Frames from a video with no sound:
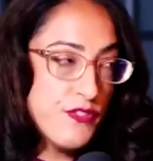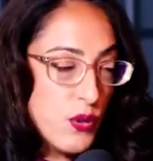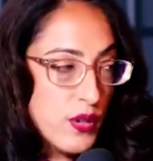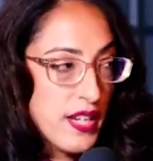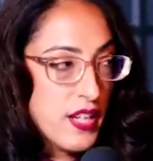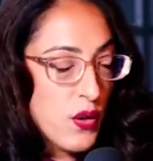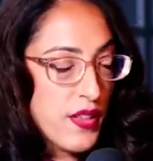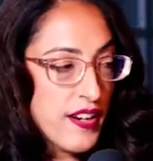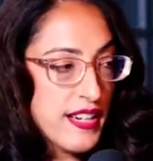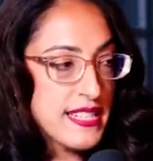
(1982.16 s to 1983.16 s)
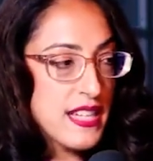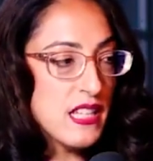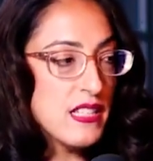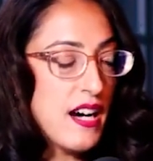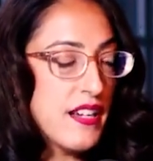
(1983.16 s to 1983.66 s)
food, there is a
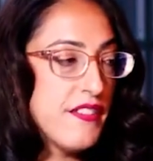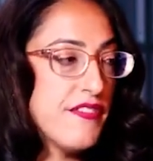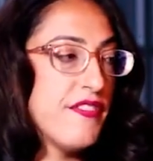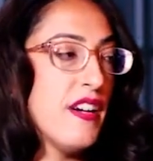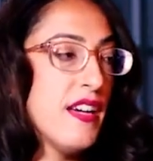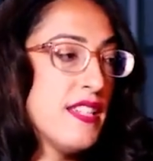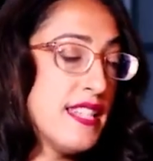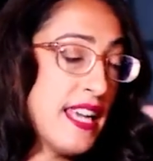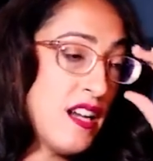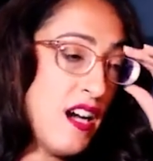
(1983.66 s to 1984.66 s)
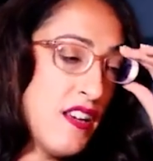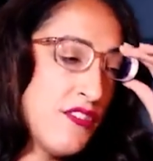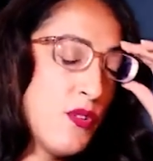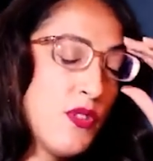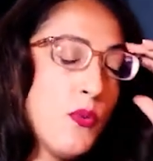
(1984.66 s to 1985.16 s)
lot of data on
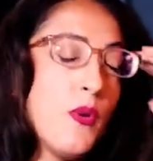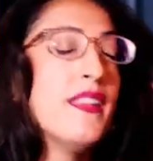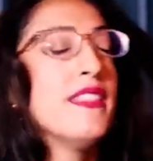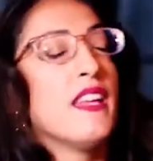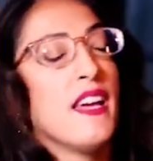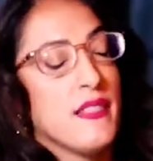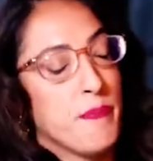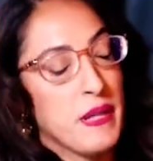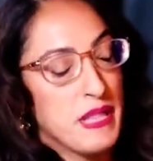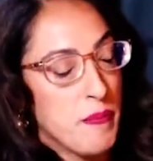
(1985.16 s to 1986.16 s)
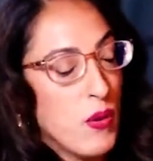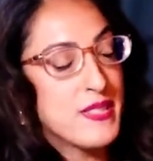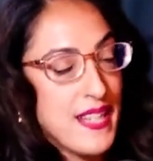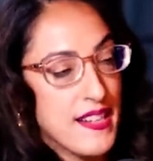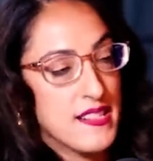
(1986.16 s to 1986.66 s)
food. But the most
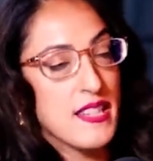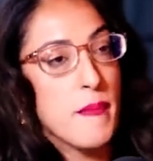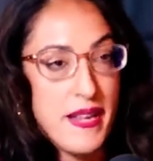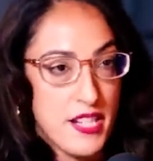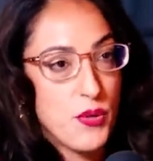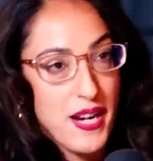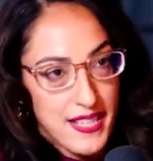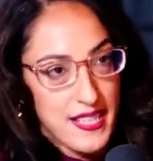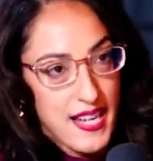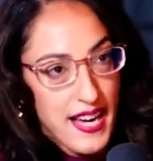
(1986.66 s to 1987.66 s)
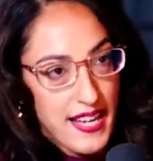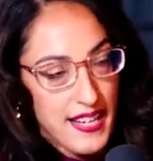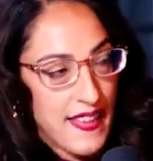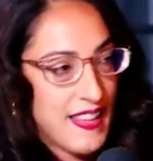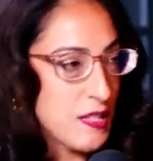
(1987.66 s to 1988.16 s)
data is on the Mediterranean diet.
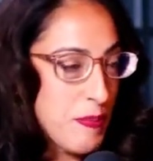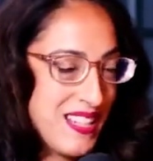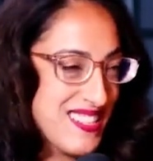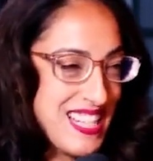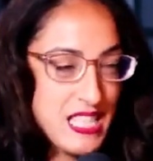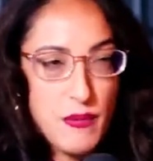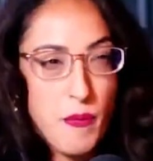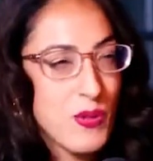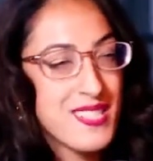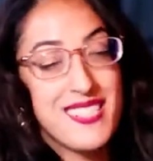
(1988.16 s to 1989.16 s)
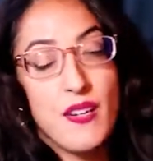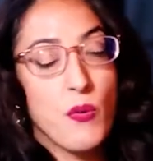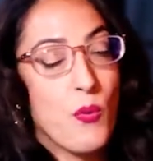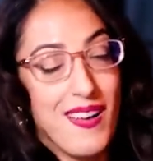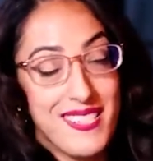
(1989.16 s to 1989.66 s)
And that's because that's the most
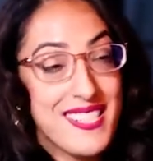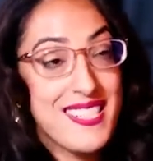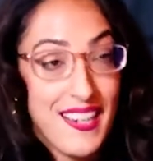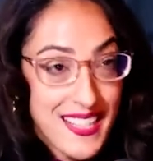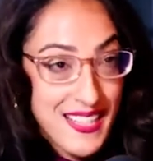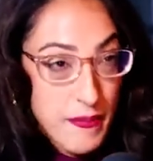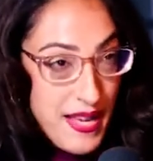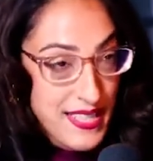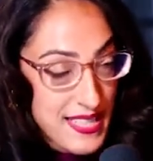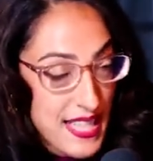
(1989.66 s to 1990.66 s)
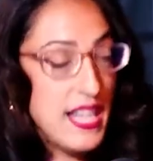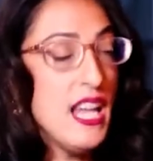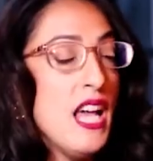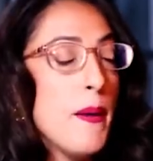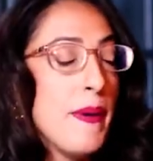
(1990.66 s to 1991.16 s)
well-studied in medicine.
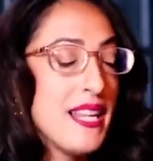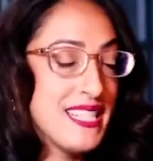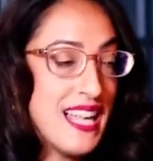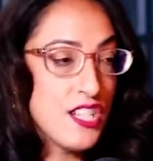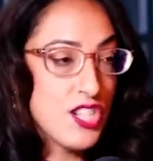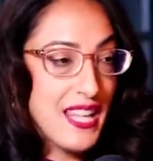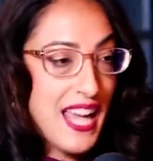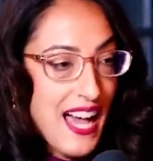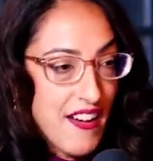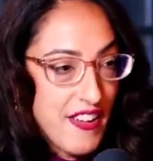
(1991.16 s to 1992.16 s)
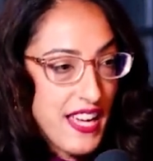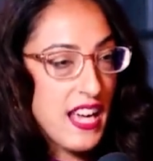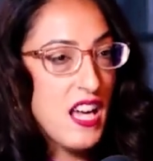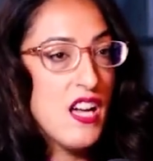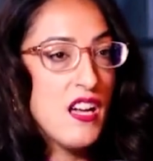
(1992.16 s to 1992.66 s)
But essentially having